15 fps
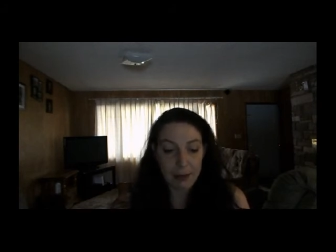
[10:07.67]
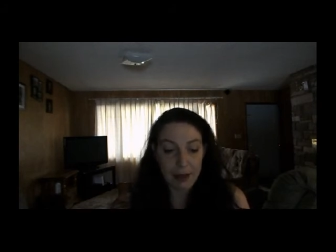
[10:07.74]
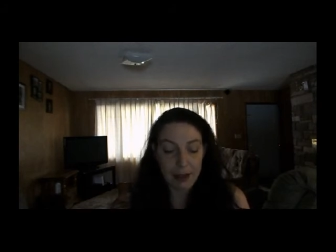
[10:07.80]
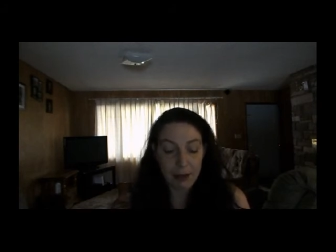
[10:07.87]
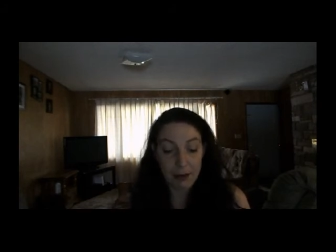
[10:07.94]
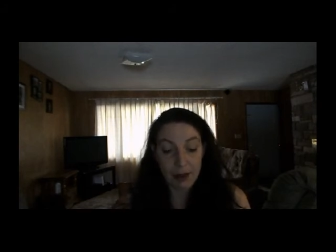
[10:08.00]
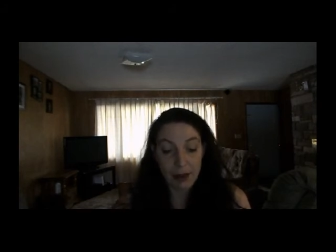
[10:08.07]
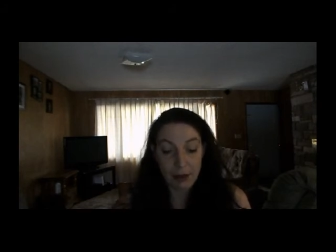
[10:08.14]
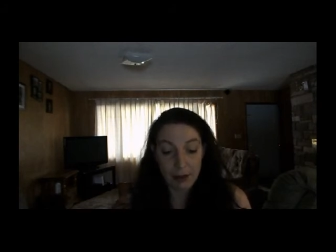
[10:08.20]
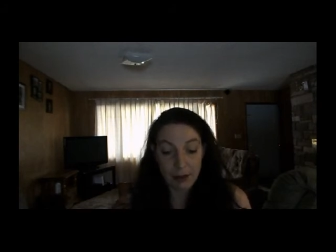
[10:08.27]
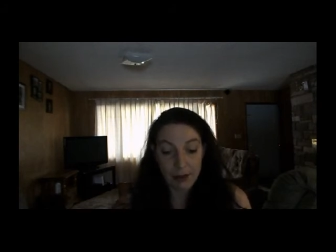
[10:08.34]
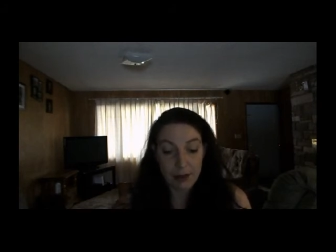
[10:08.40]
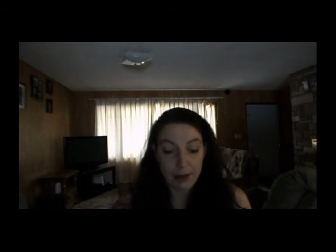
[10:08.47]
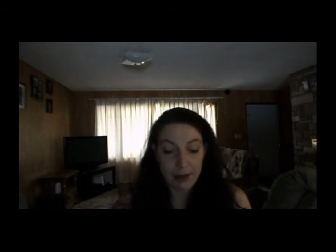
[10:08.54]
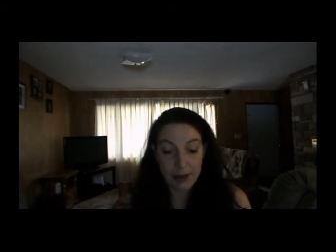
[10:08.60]
beta
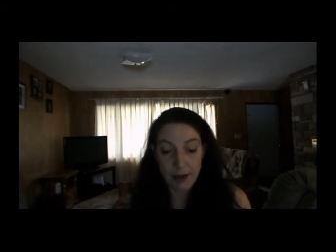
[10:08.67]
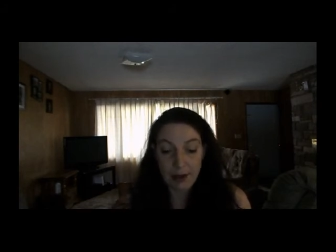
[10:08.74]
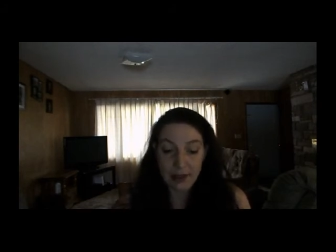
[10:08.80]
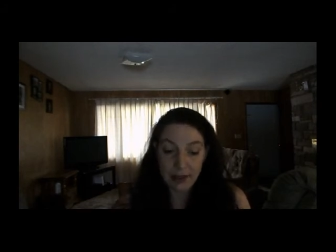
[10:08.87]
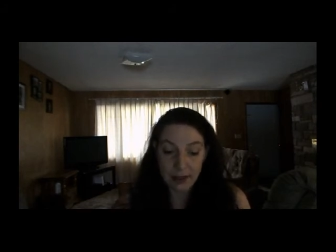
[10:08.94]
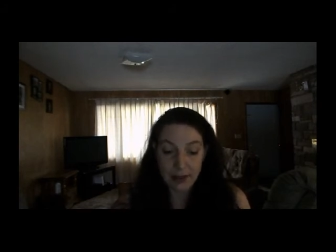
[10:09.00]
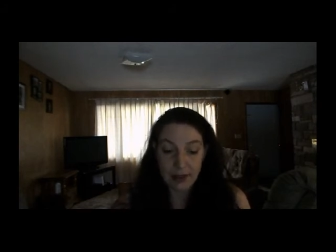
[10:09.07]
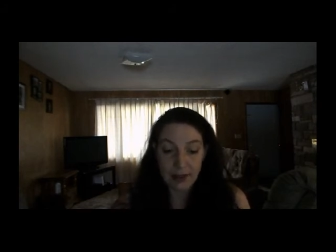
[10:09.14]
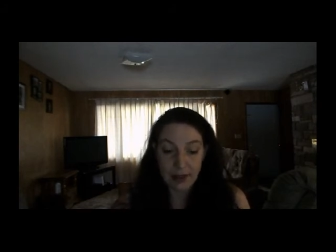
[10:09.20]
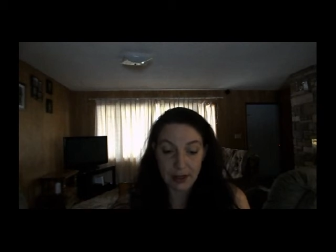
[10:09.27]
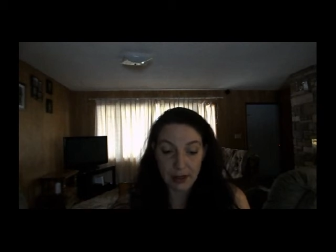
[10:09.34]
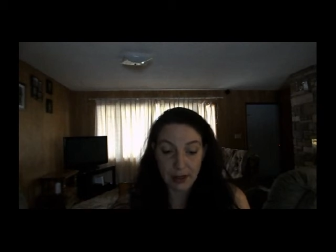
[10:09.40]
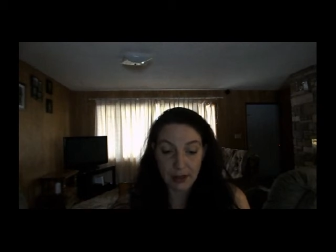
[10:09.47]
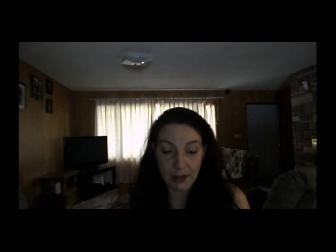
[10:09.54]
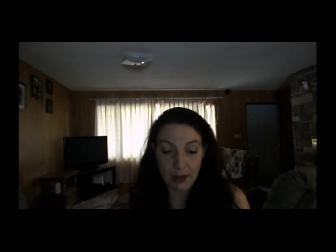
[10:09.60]
readers is no excuse
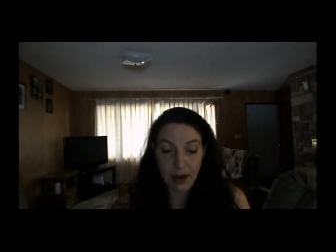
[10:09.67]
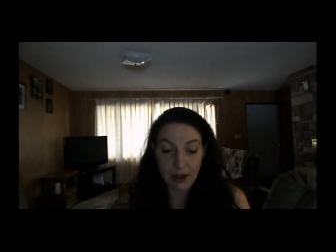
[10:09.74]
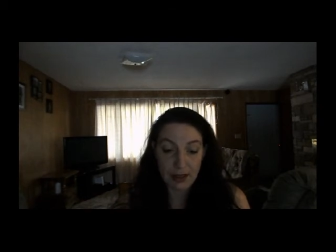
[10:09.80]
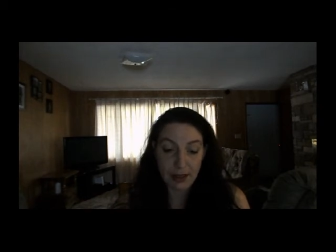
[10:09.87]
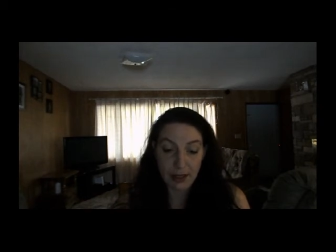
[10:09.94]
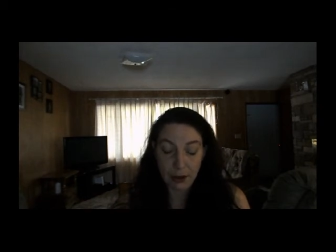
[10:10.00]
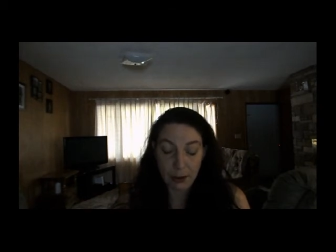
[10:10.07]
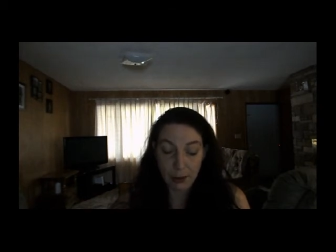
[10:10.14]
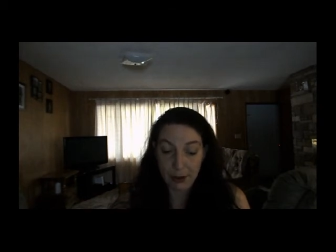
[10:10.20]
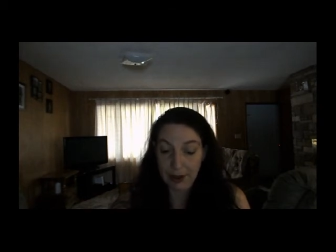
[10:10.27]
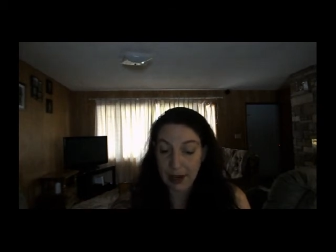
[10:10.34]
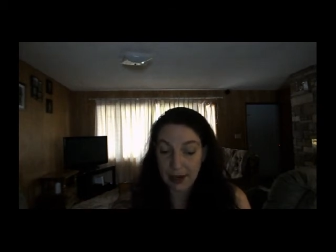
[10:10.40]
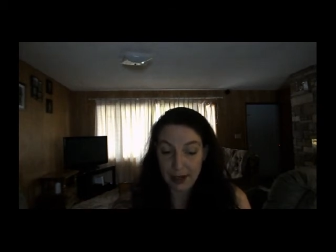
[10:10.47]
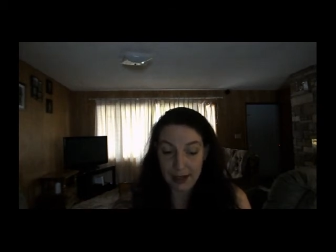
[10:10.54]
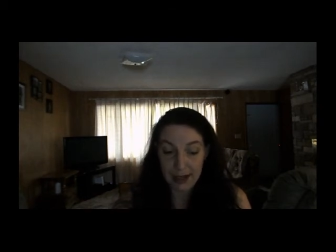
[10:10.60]
to not to get your
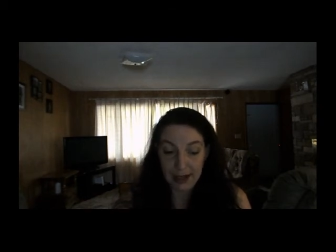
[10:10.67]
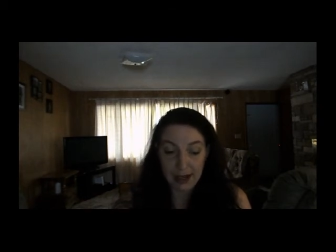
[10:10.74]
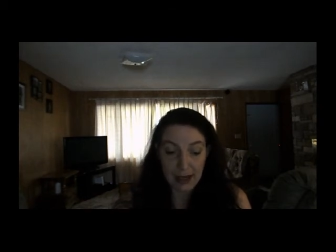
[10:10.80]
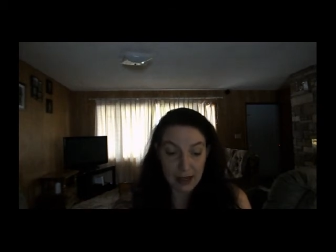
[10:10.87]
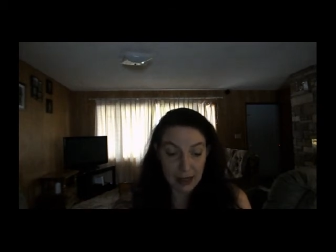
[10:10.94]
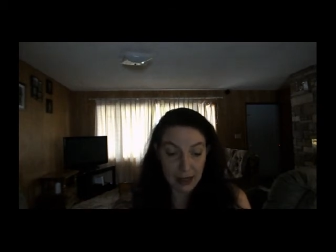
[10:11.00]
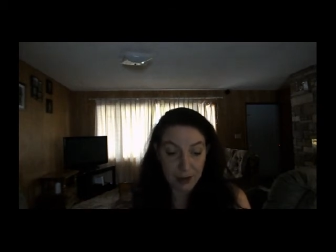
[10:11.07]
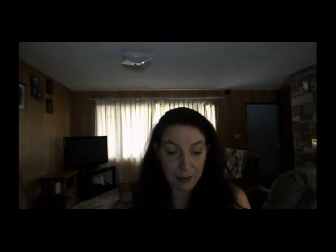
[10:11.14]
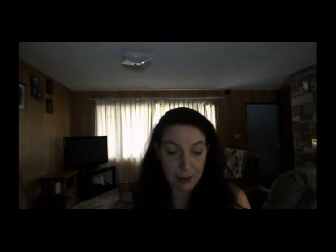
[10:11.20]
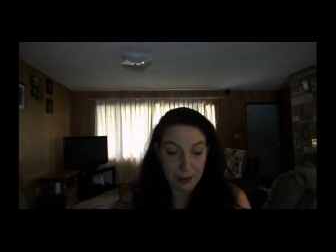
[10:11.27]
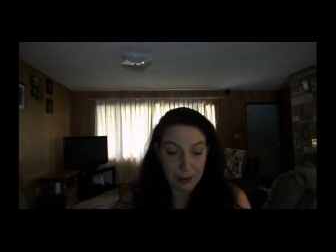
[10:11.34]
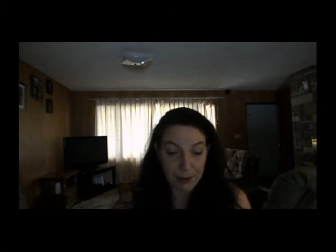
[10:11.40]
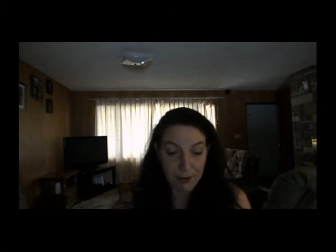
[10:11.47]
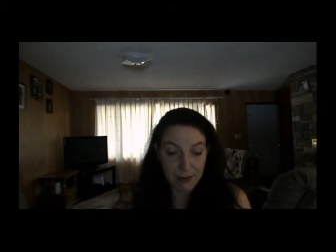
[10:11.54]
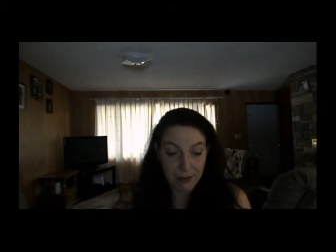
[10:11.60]
work edited, I
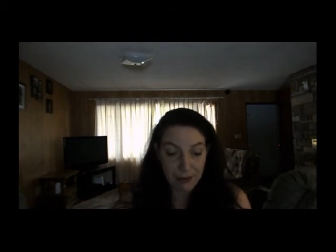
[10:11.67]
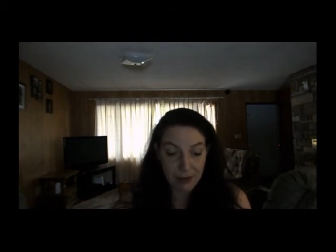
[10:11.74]
wrote.